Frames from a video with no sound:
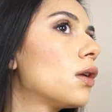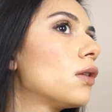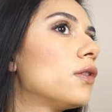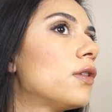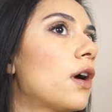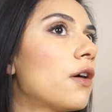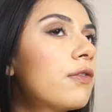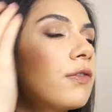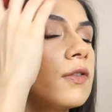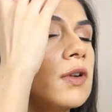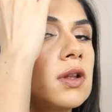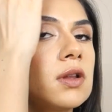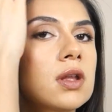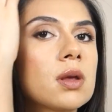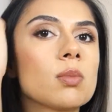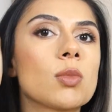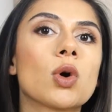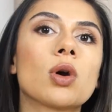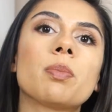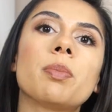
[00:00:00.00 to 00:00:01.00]
Definitely
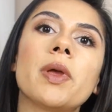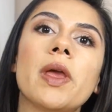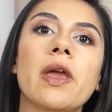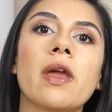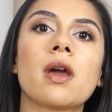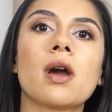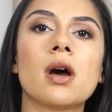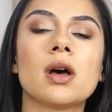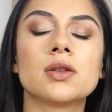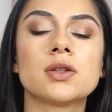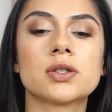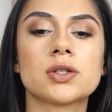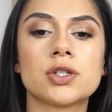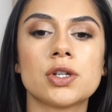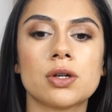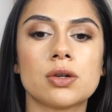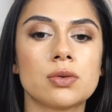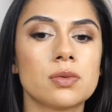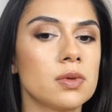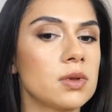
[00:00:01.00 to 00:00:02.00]
more pink
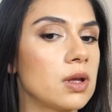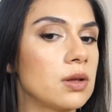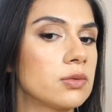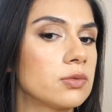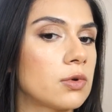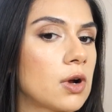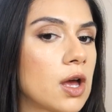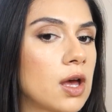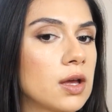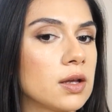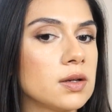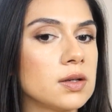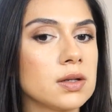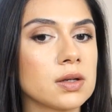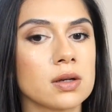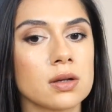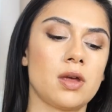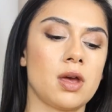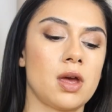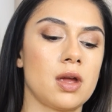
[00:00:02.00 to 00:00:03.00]
undertone than red.
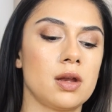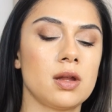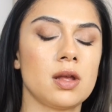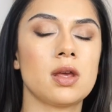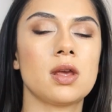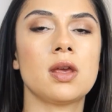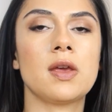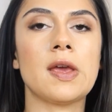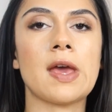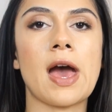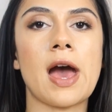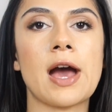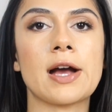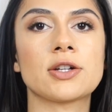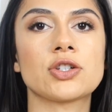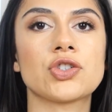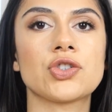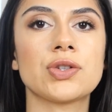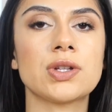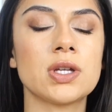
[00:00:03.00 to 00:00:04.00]
And then he
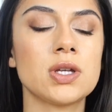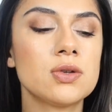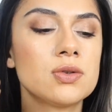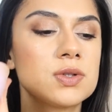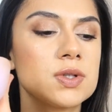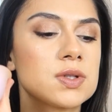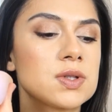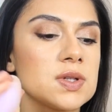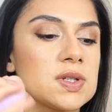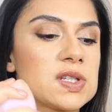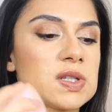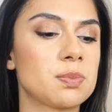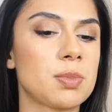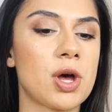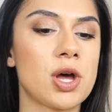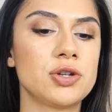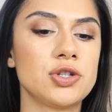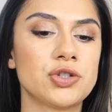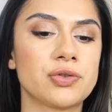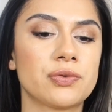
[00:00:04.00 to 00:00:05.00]
actually uses a
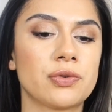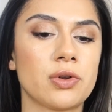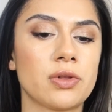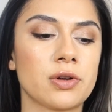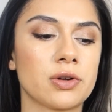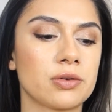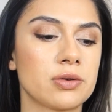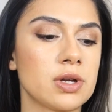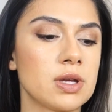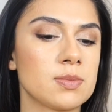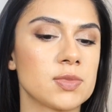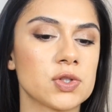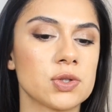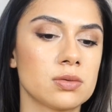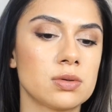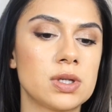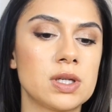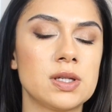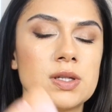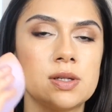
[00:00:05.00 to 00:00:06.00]
sponge for the cream, so
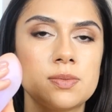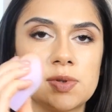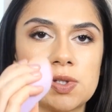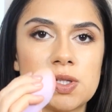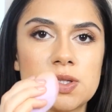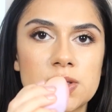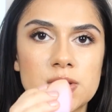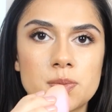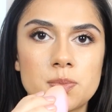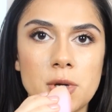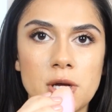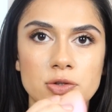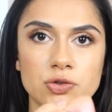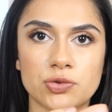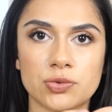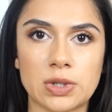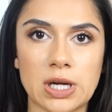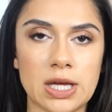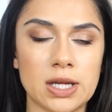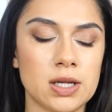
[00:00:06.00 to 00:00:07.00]
he dips his sponge
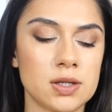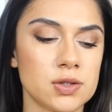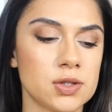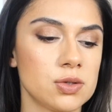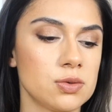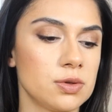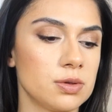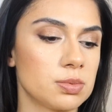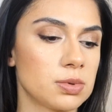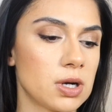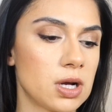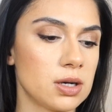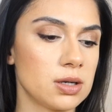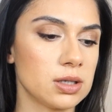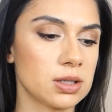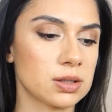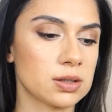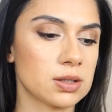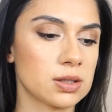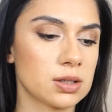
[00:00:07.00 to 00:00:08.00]
right into the
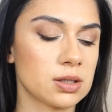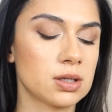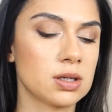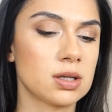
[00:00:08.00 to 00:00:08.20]
product.